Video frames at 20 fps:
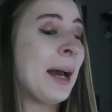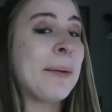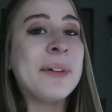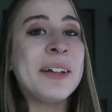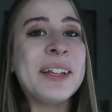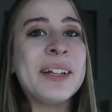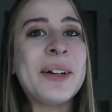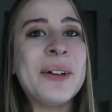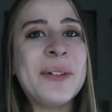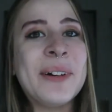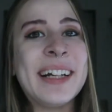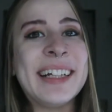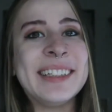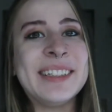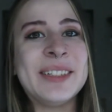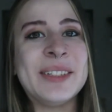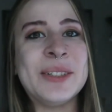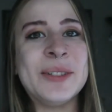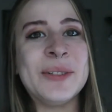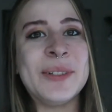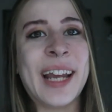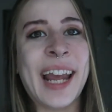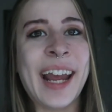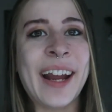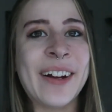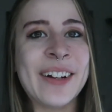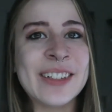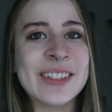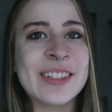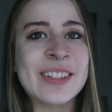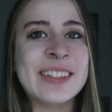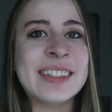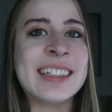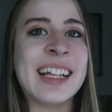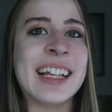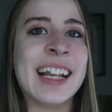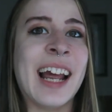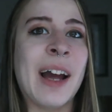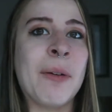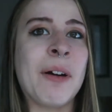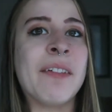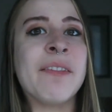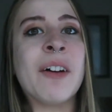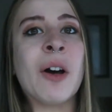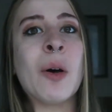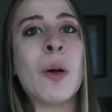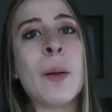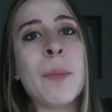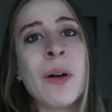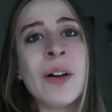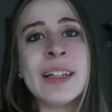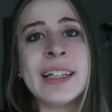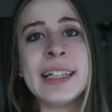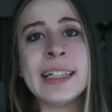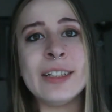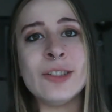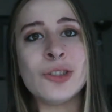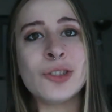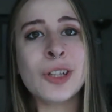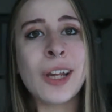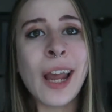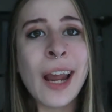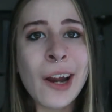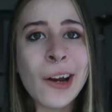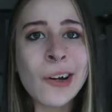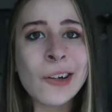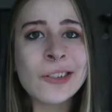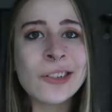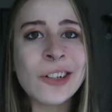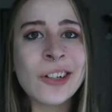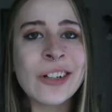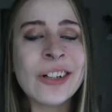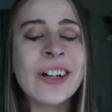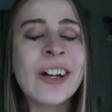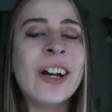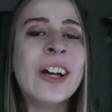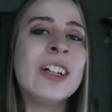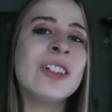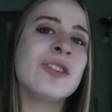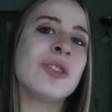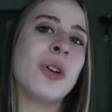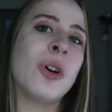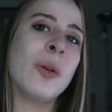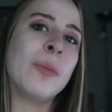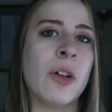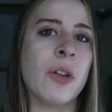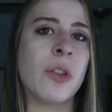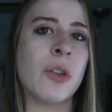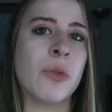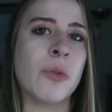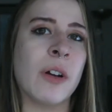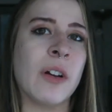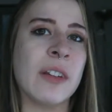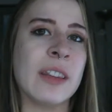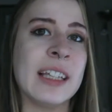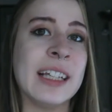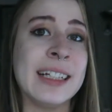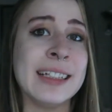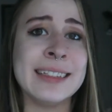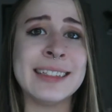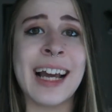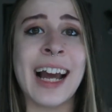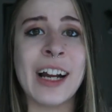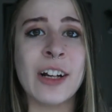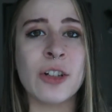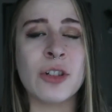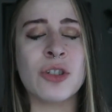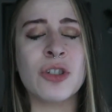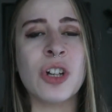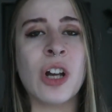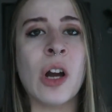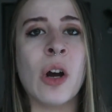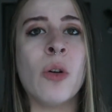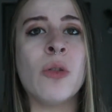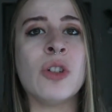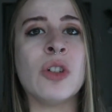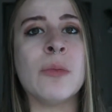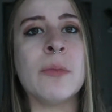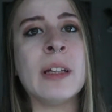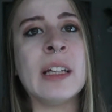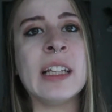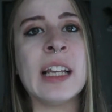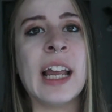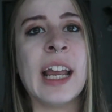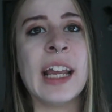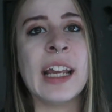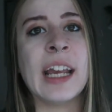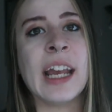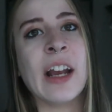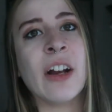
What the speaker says: I'm gonna go into characters and how I felt about each character. So throughout the entire show, you meet a